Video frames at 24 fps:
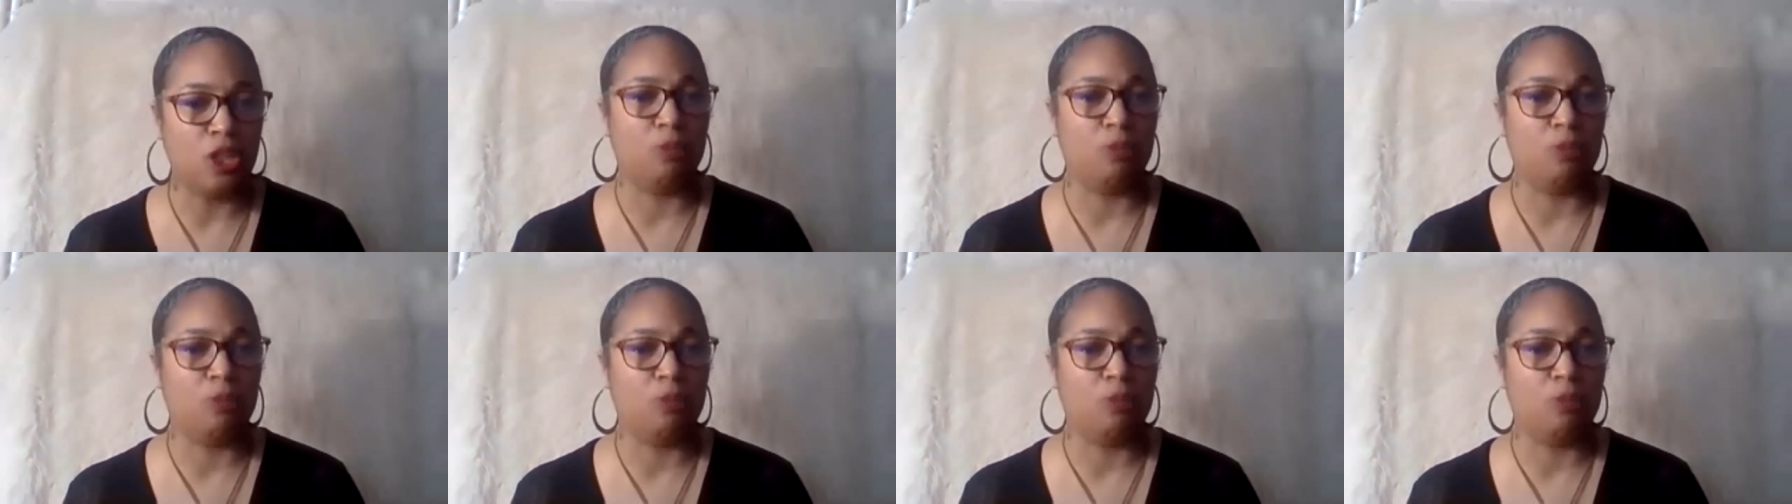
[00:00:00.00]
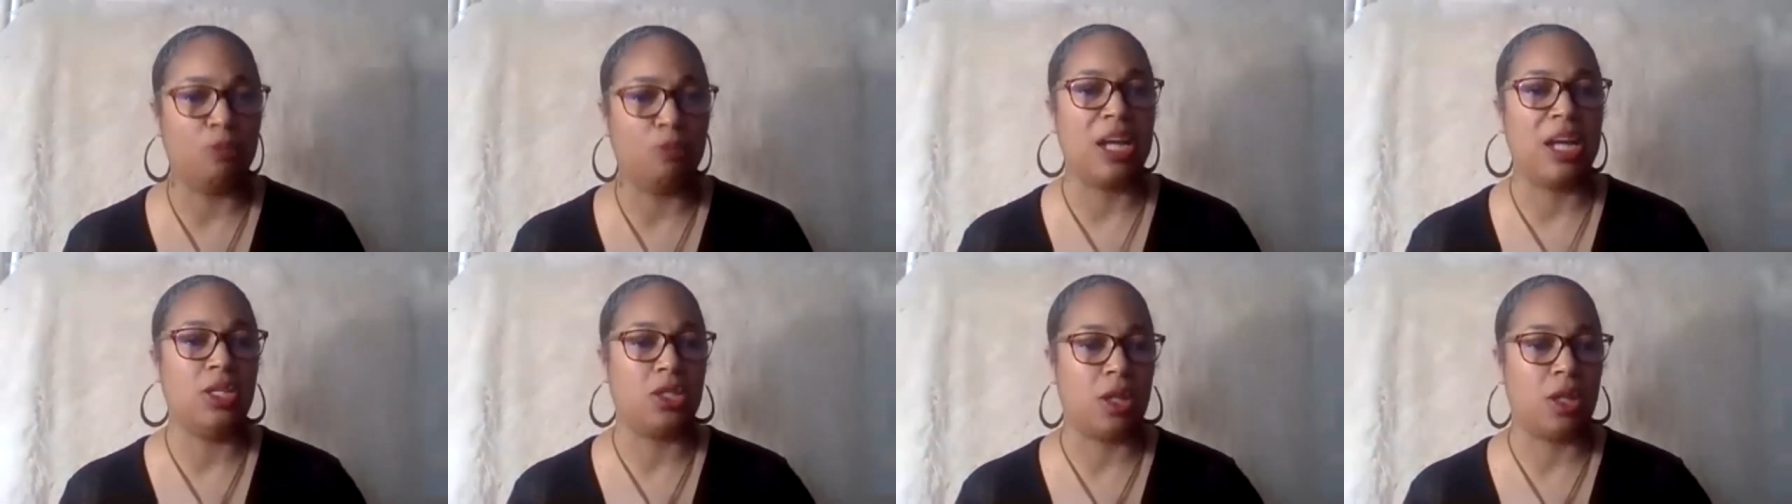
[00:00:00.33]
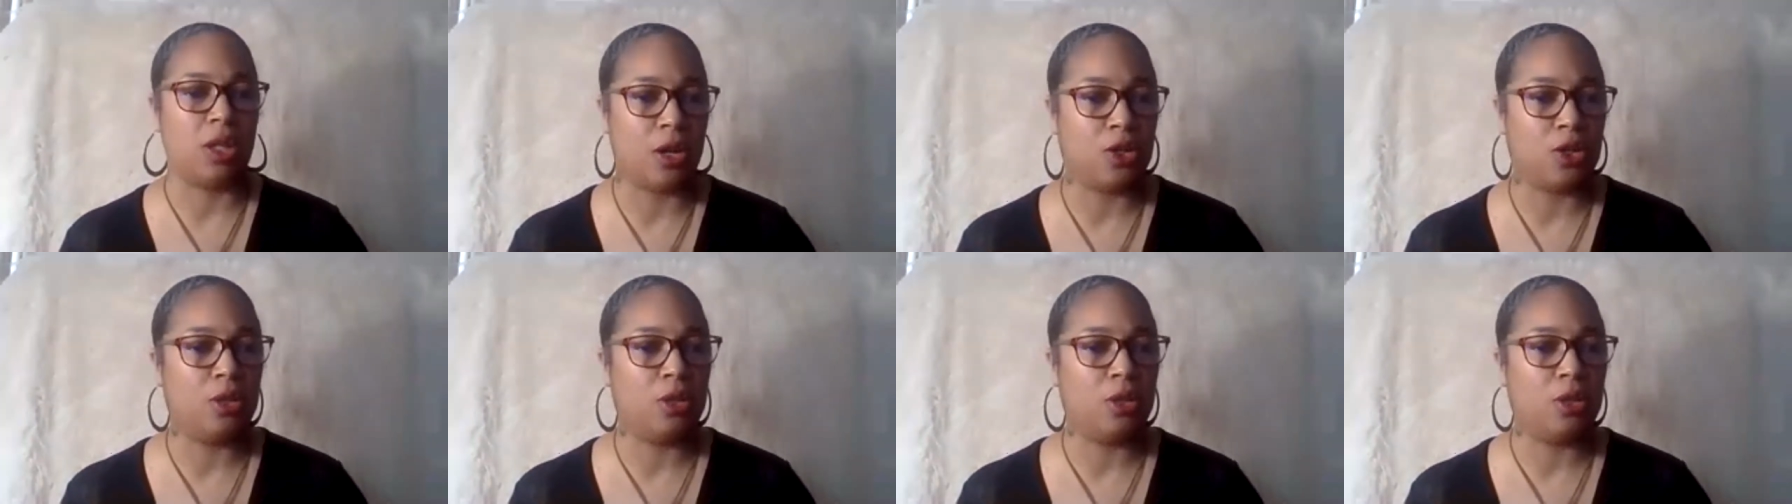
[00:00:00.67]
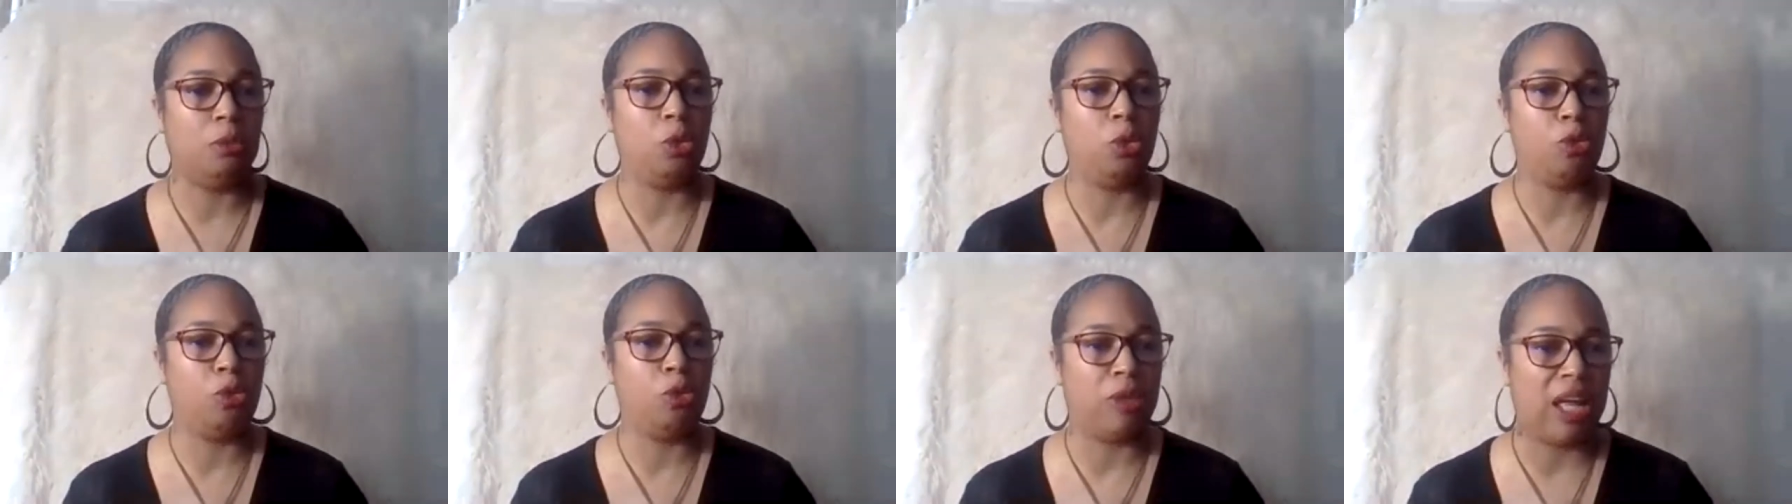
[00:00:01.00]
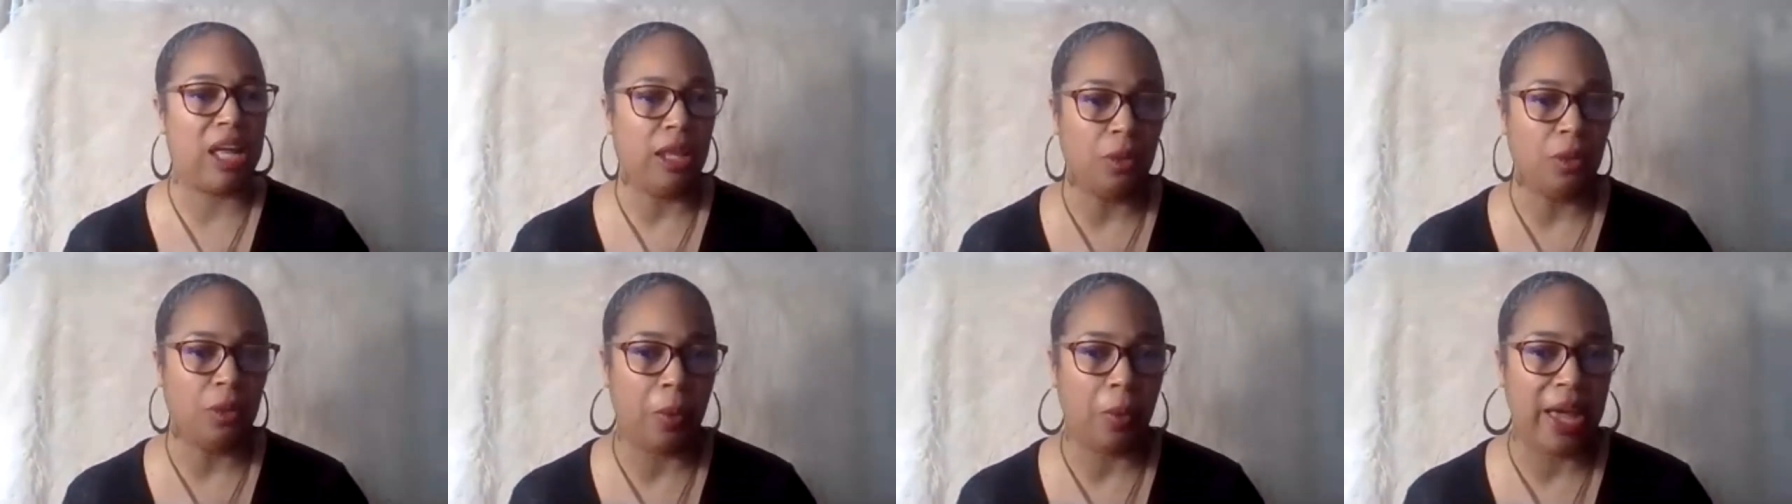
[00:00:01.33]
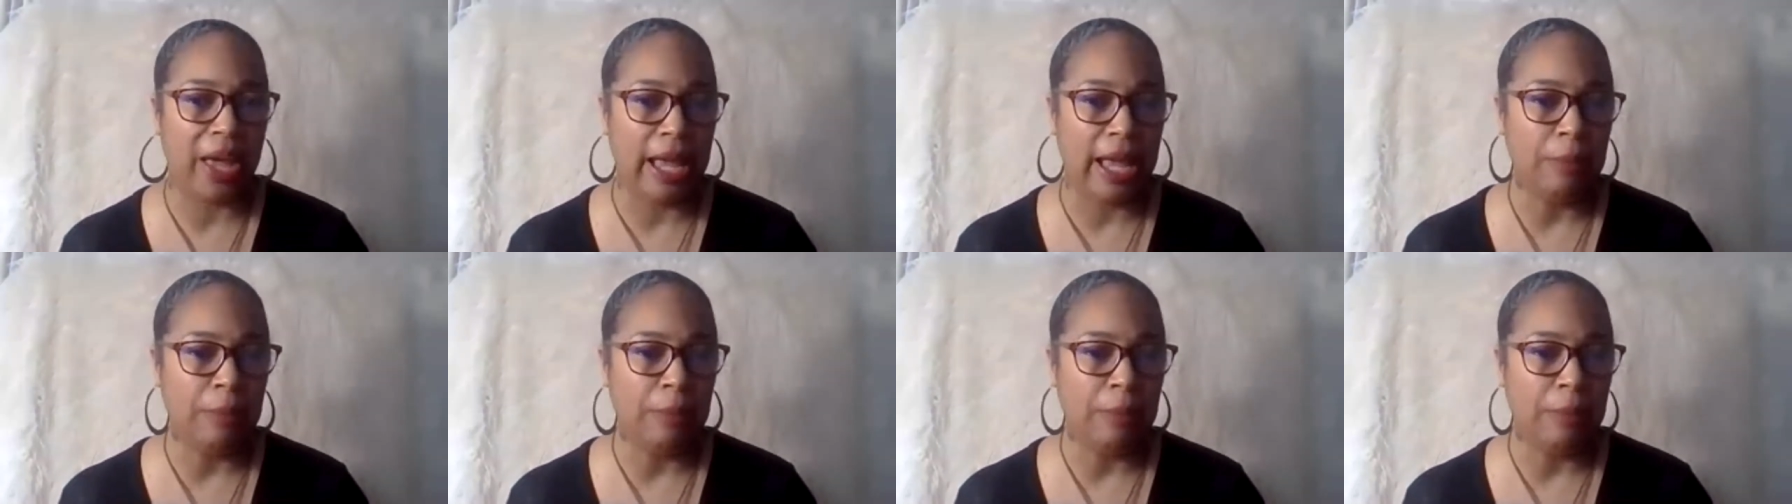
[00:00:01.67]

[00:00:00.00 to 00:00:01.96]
might start to move out of the way.